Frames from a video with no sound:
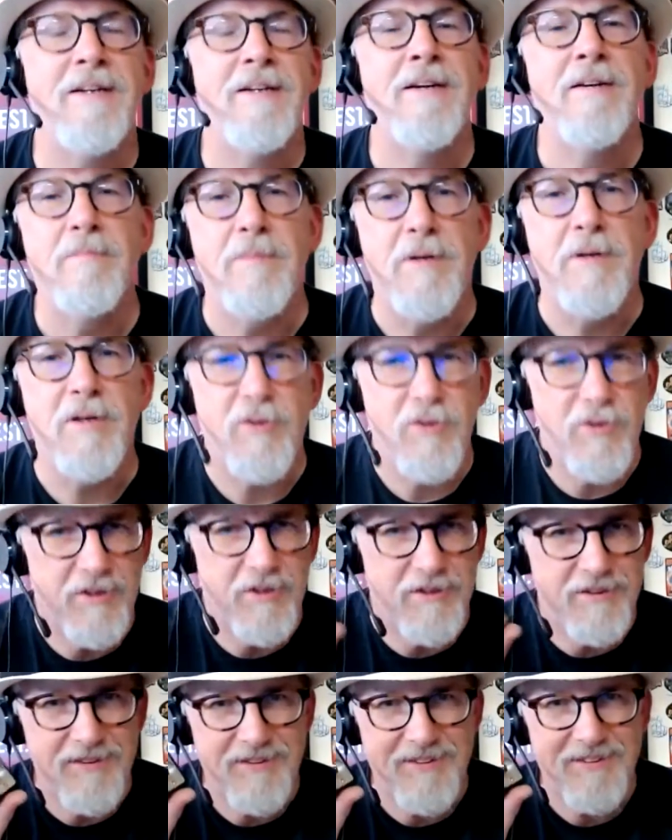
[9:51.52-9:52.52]

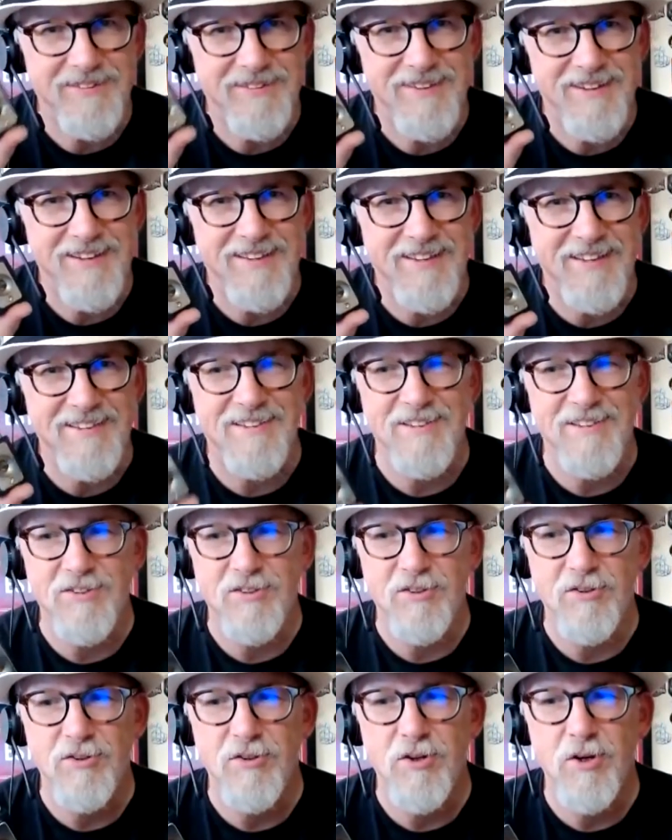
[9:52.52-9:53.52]
because this is
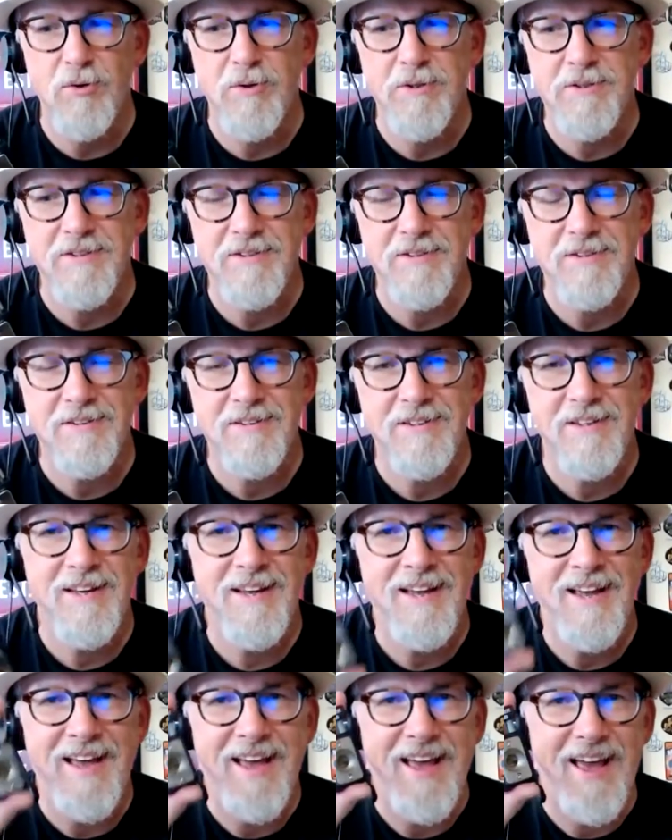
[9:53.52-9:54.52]
the newest
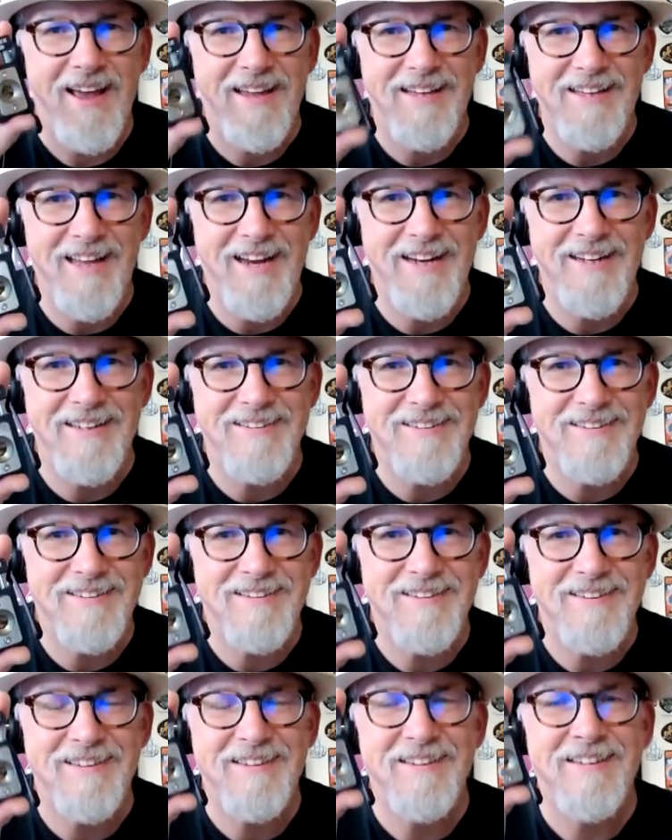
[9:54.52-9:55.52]
and
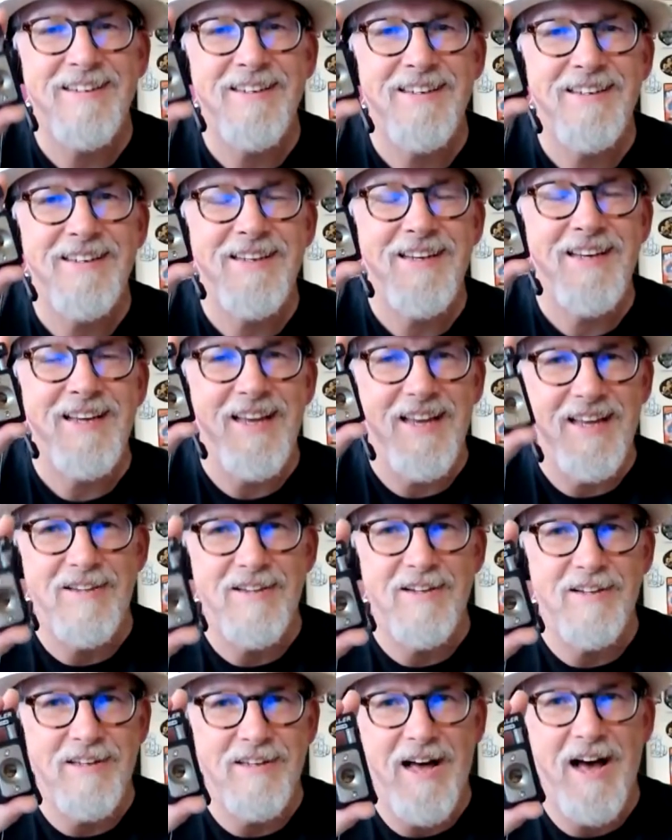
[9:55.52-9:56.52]
latest in
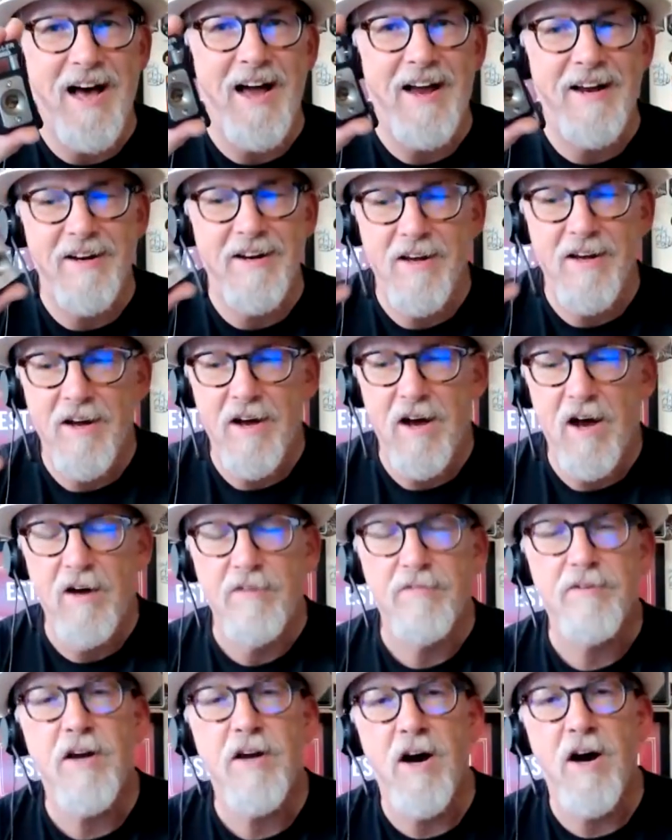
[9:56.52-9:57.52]
the line
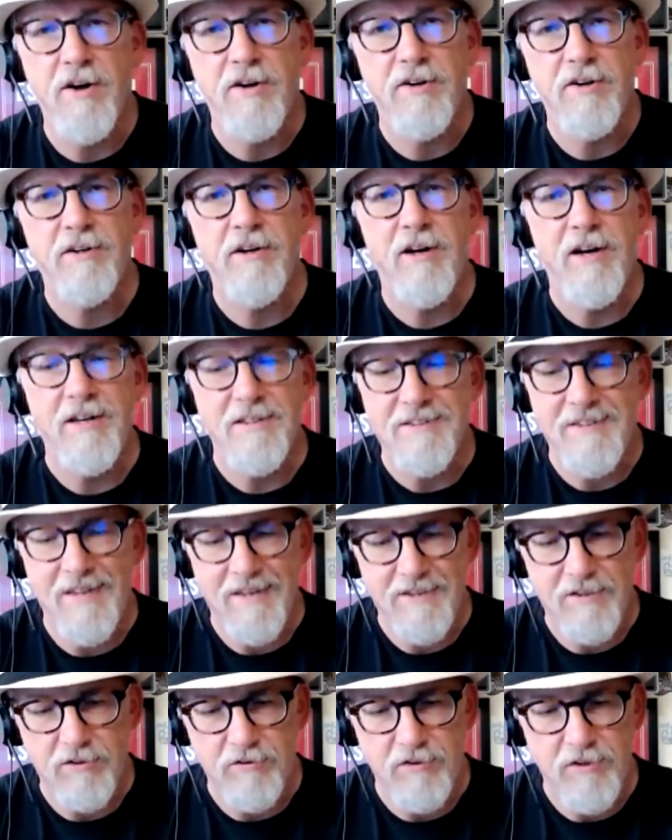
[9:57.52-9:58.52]
of cutter
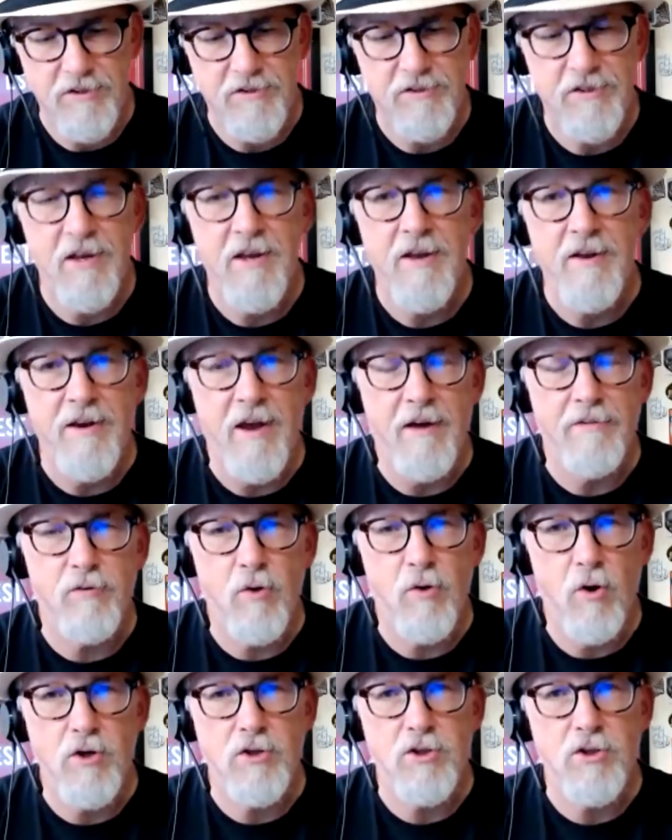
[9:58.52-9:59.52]
accessories. Now, of
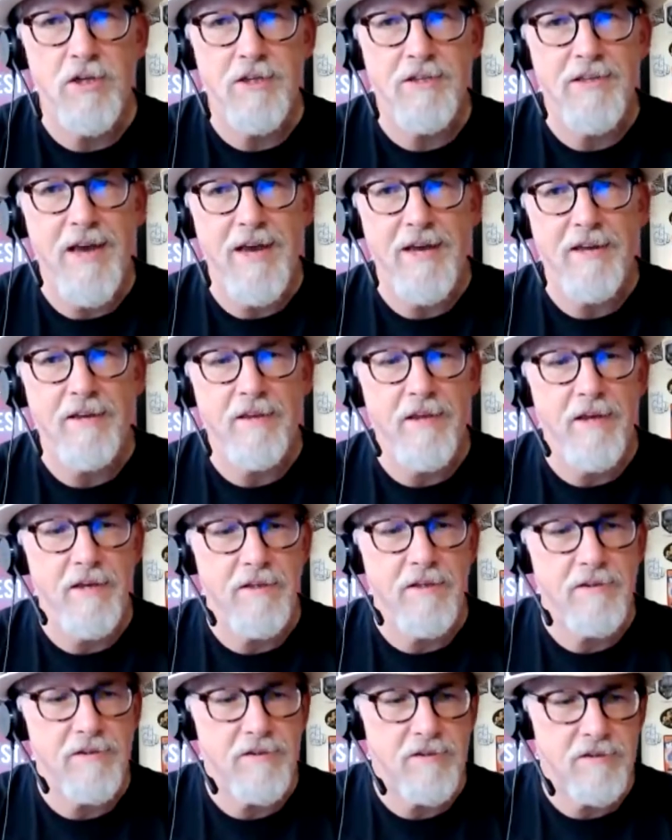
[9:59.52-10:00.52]
course, you could take
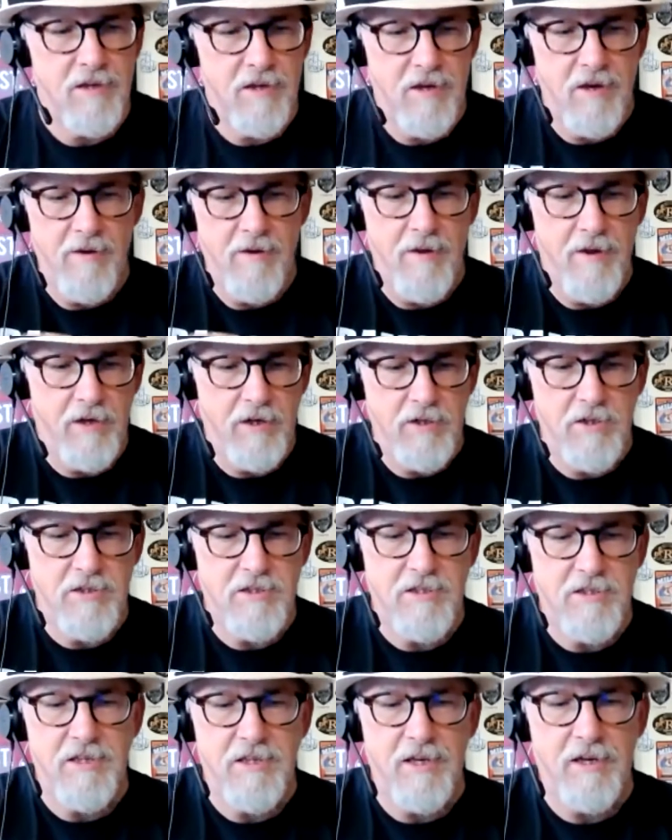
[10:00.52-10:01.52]
this, You can
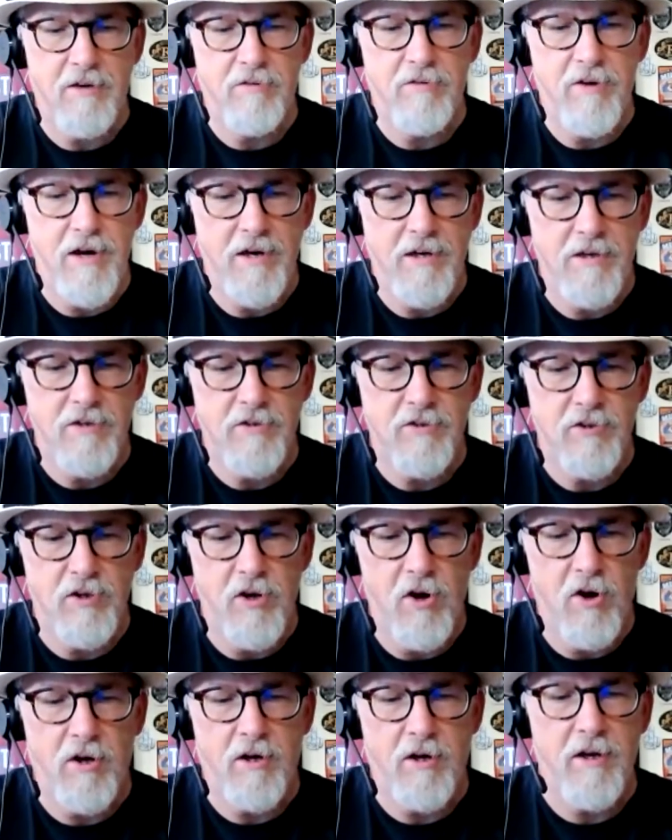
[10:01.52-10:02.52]
just stick it right in the
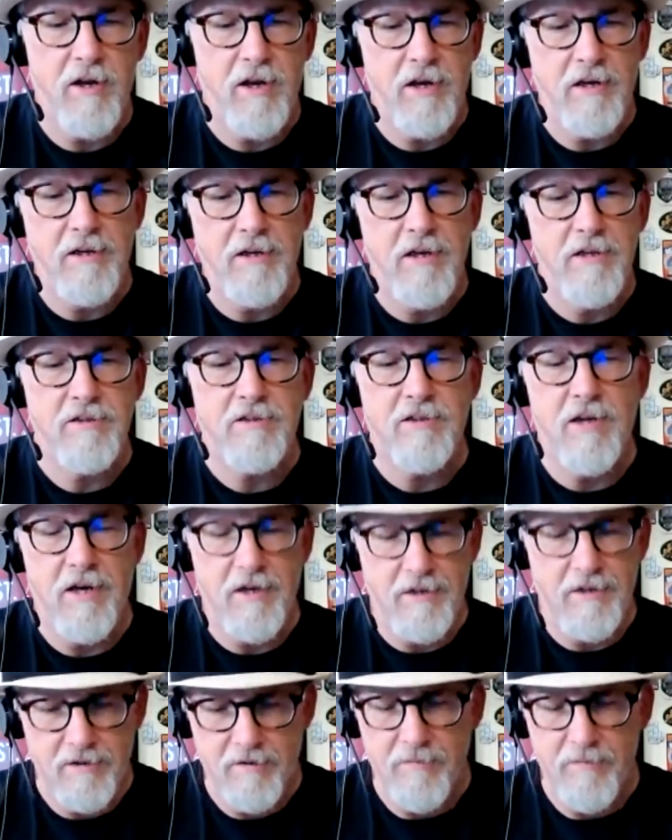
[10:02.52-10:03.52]
cigar
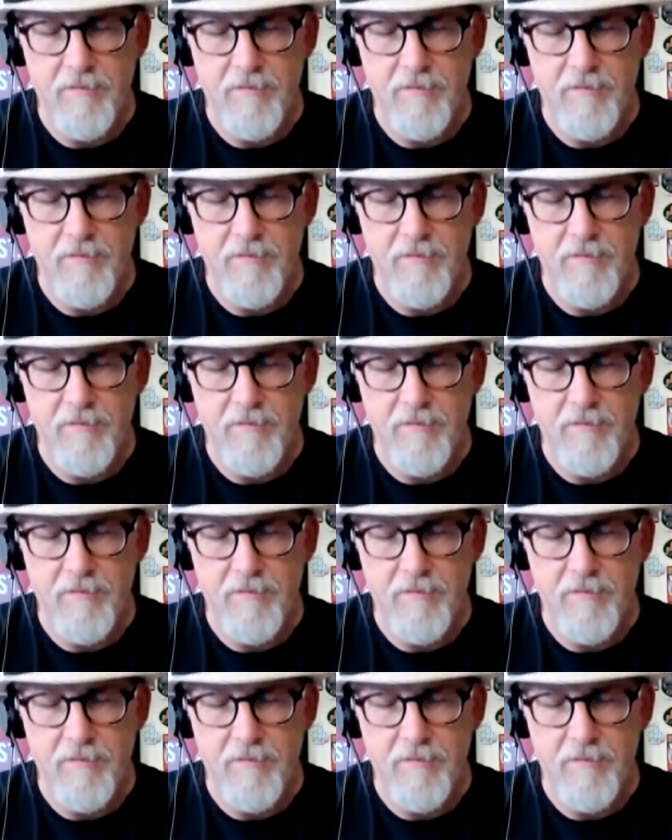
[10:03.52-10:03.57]
inside.